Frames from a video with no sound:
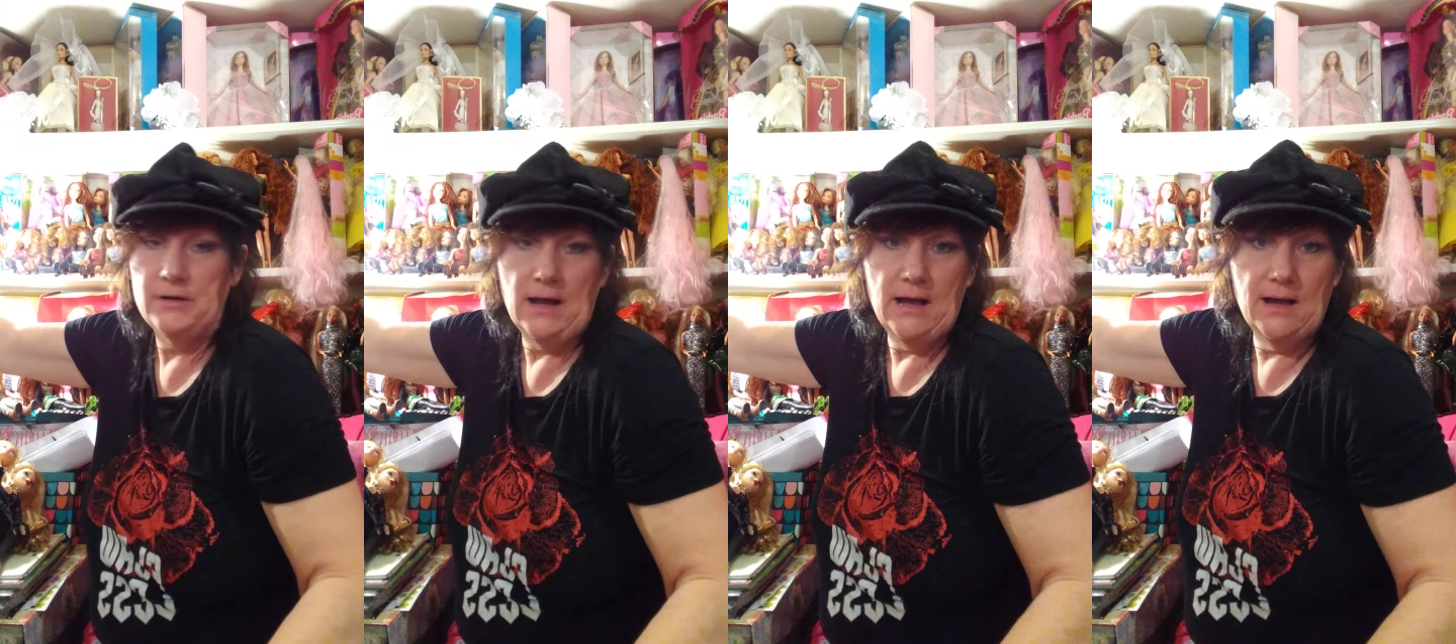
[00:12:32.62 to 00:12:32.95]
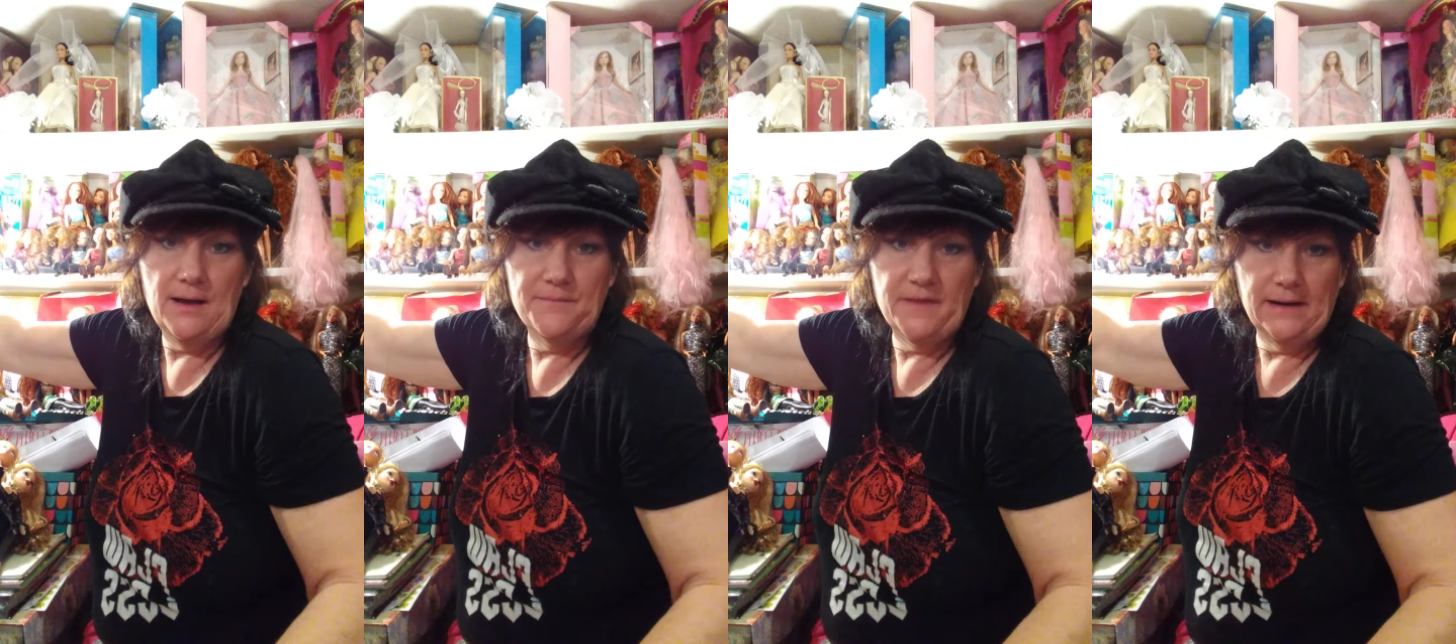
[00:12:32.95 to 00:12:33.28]

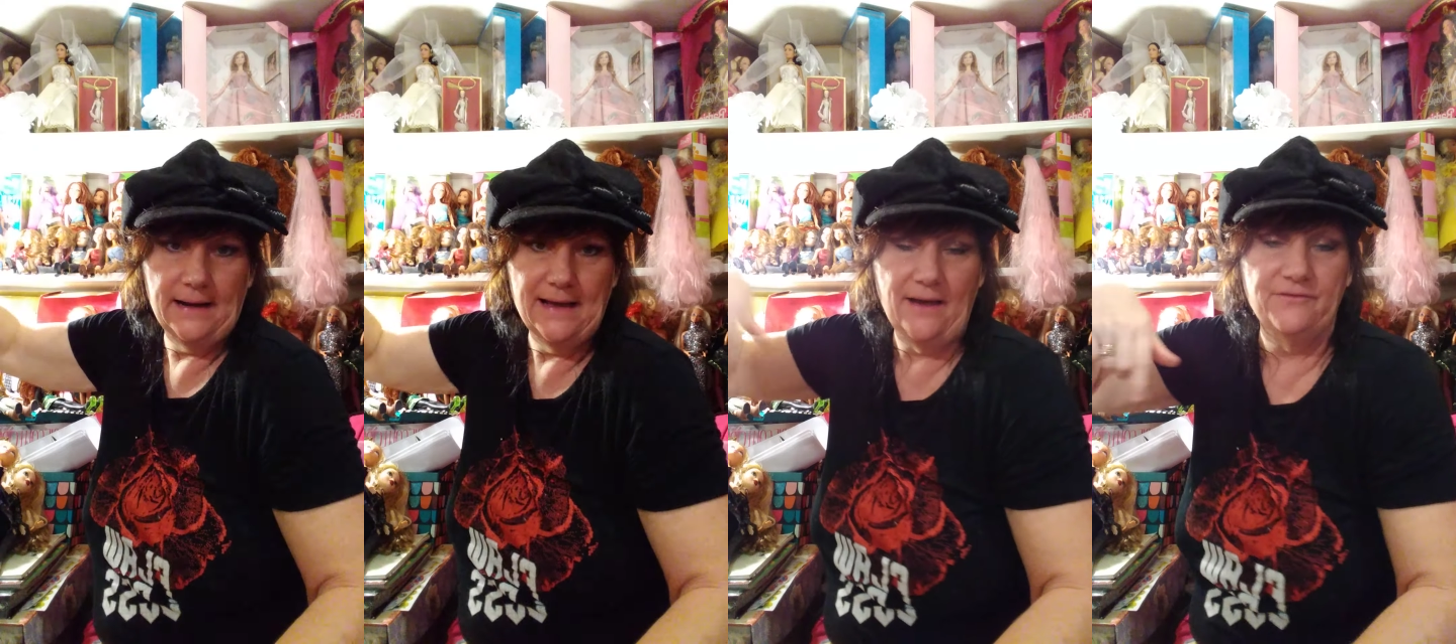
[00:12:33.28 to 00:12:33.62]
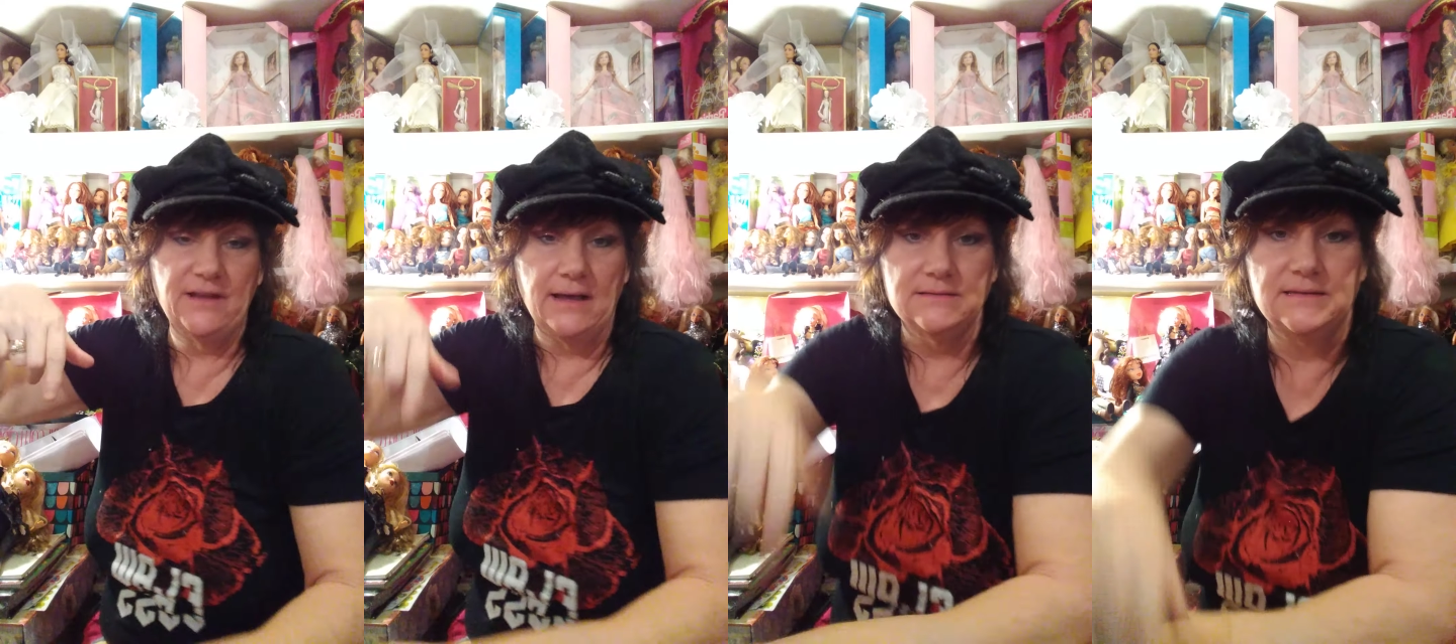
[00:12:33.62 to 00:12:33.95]
um, that I have
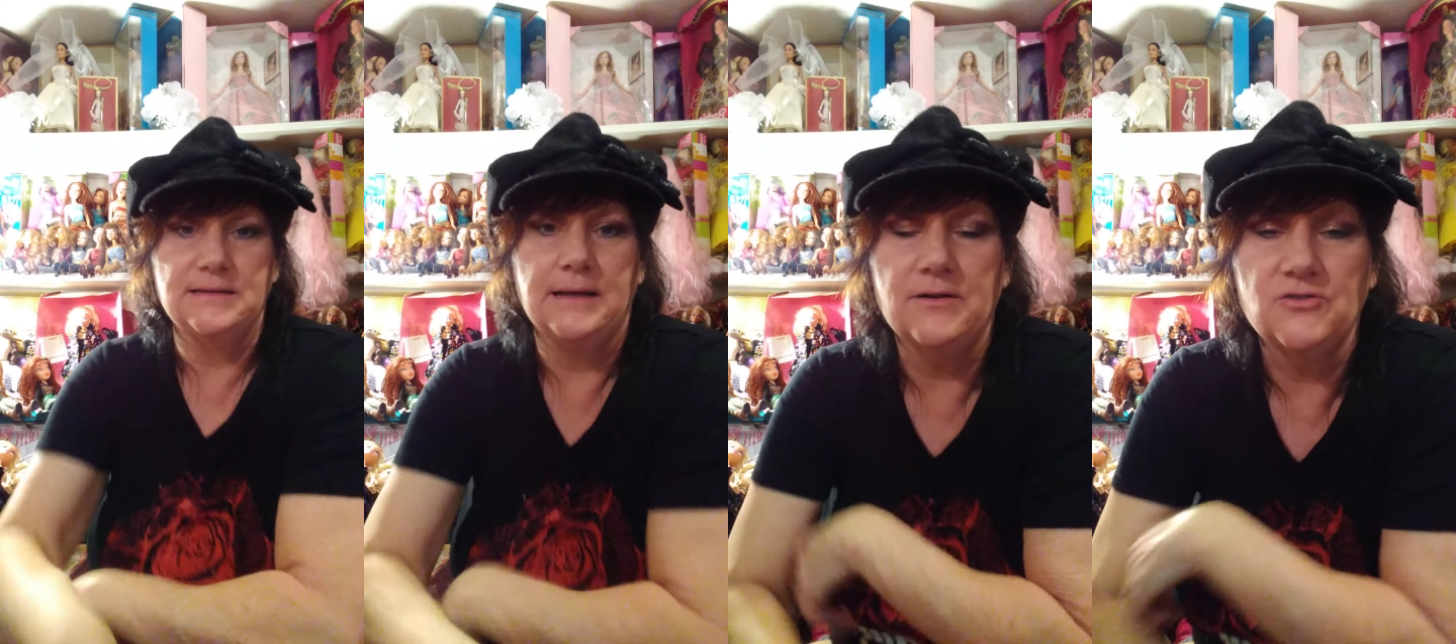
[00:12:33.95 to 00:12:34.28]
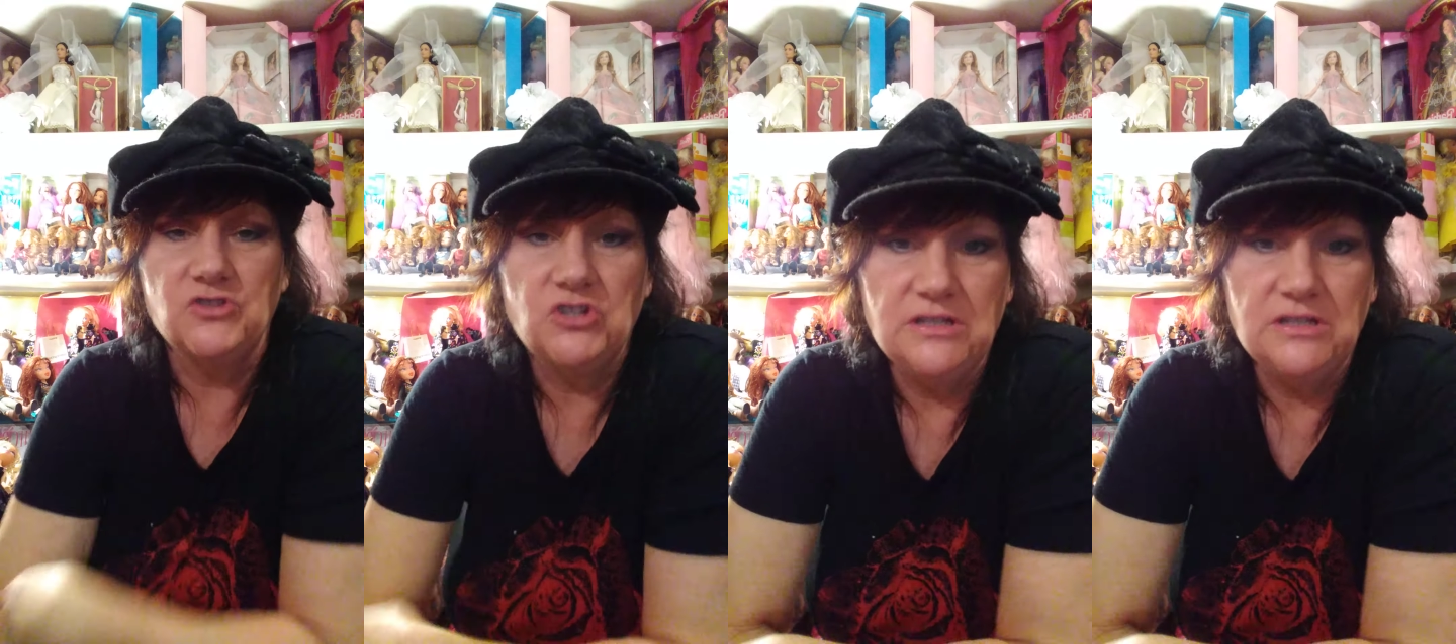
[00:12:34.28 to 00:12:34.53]
downstairs.